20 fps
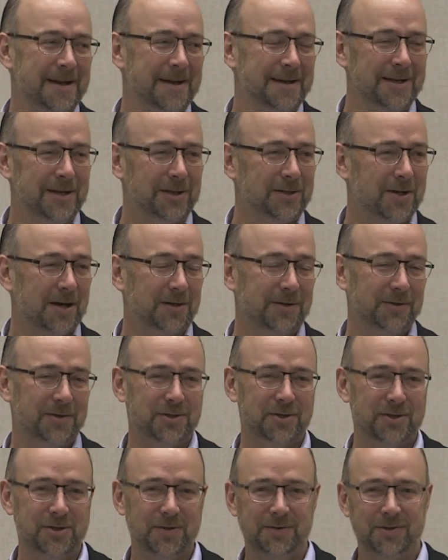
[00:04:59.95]
You talk to the
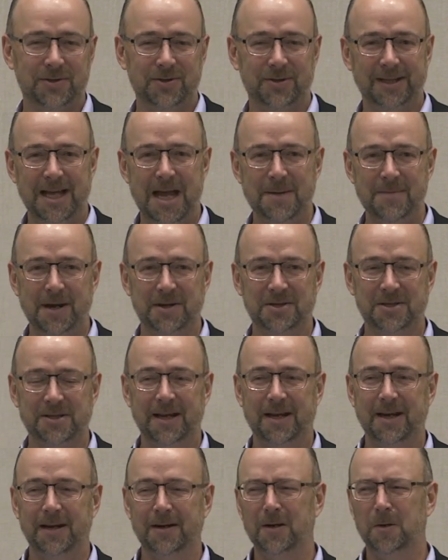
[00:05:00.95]
students or lab managers and they
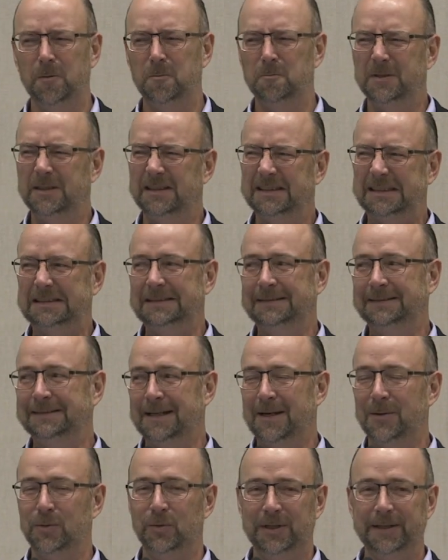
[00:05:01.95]
kind of go, well,
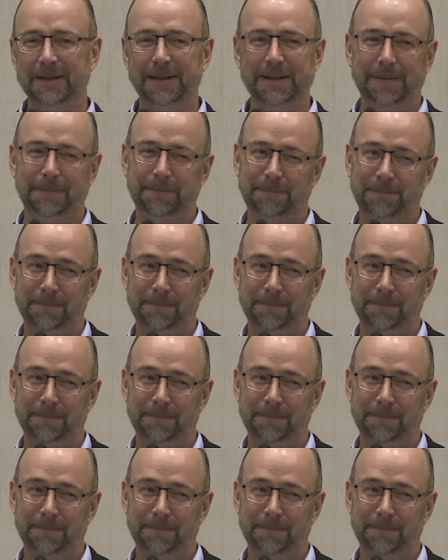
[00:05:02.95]
not really.